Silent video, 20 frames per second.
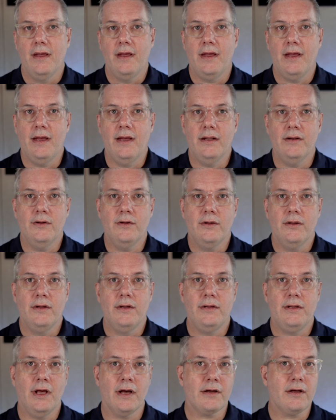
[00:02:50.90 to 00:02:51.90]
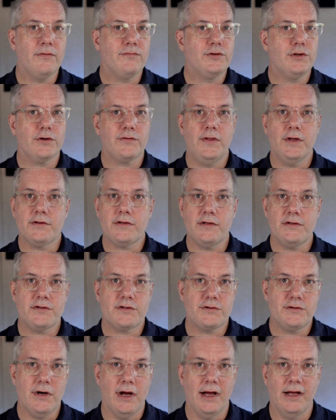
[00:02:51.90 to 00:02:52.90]
And Iakov took this in
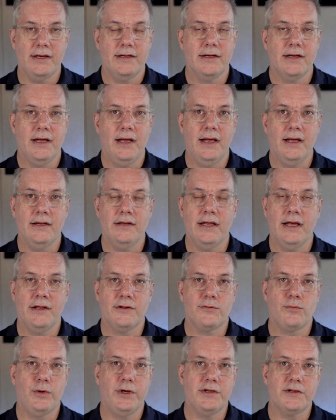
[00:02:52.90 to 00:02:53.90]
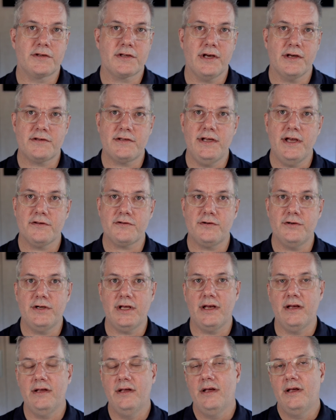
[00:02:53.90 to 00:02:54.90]
stride. And as we discussed
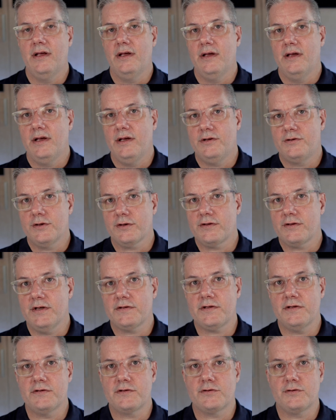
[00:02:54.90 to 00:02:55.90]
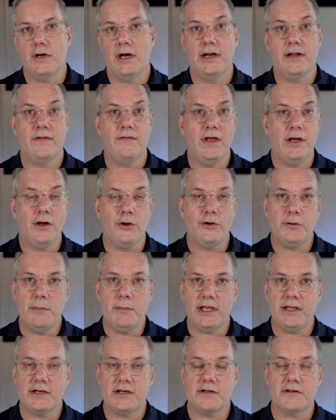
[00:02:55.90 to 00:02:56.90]
yesterday, he took this in stride, and they
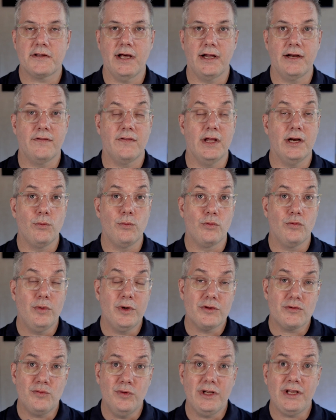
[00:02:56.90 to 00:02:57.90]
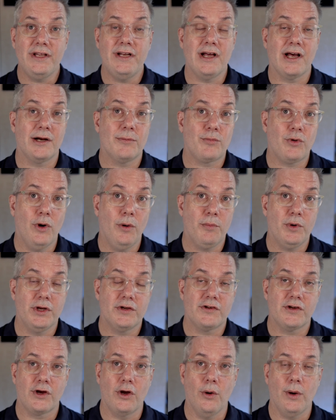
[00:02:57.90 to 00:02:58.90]
ultimately decided that it was really not appropriate
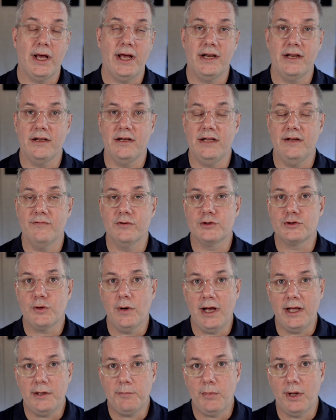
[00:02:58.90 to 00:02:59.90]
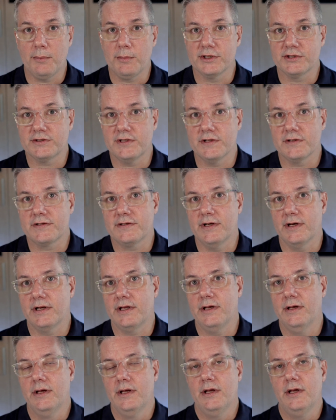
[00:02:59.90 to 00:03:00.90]
to go ahead and even try to publish this
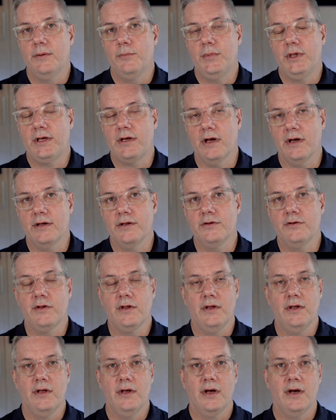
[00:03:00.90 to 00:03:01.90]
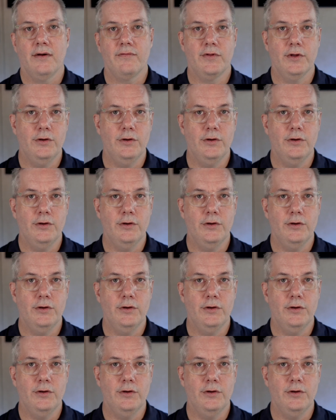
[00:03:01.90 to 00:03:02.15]
study because of the